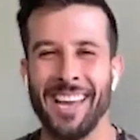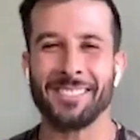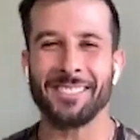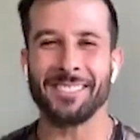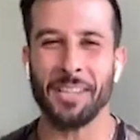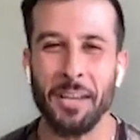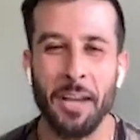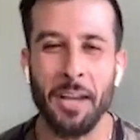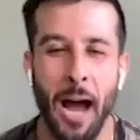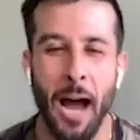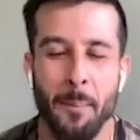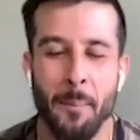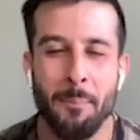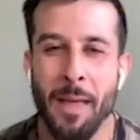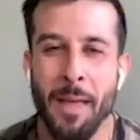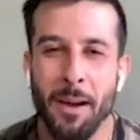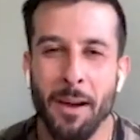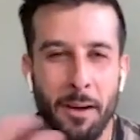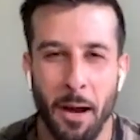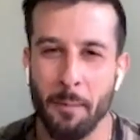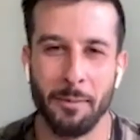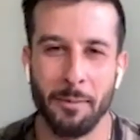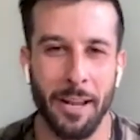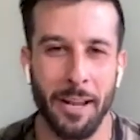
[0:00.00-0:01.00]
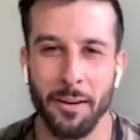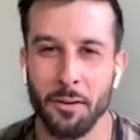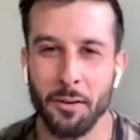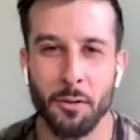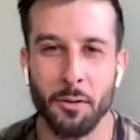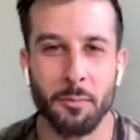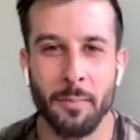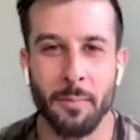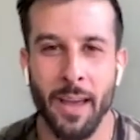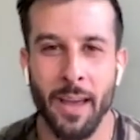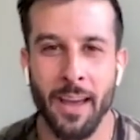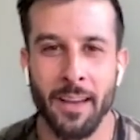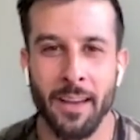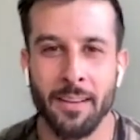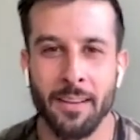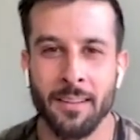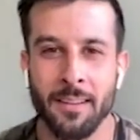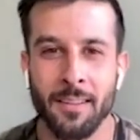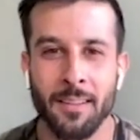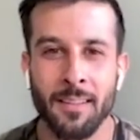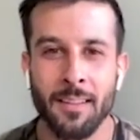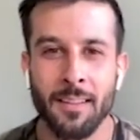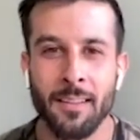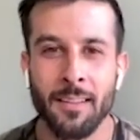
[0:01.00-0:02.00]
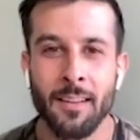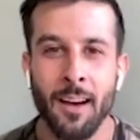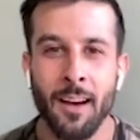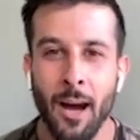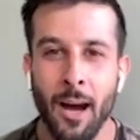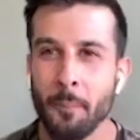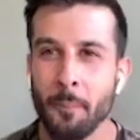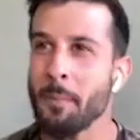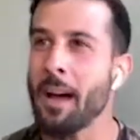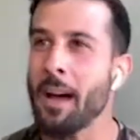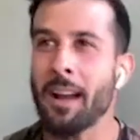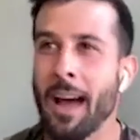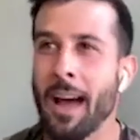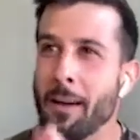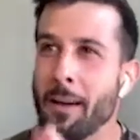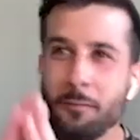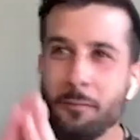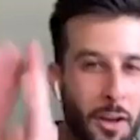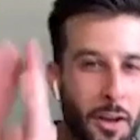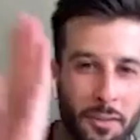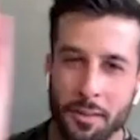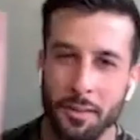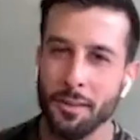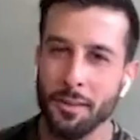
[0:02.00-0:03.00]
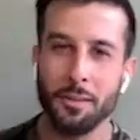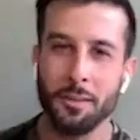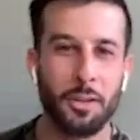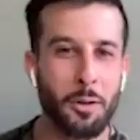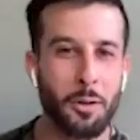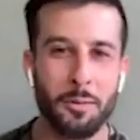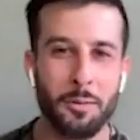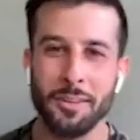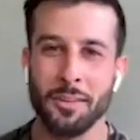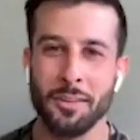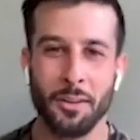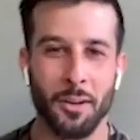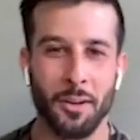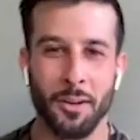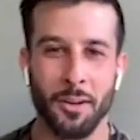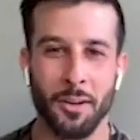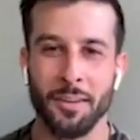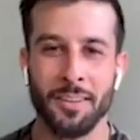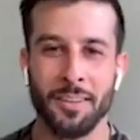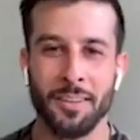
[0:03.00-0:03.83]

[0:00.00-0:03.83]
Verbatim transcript: Like I'm not coming at you, man. No, not, like, I have nothing to do with you.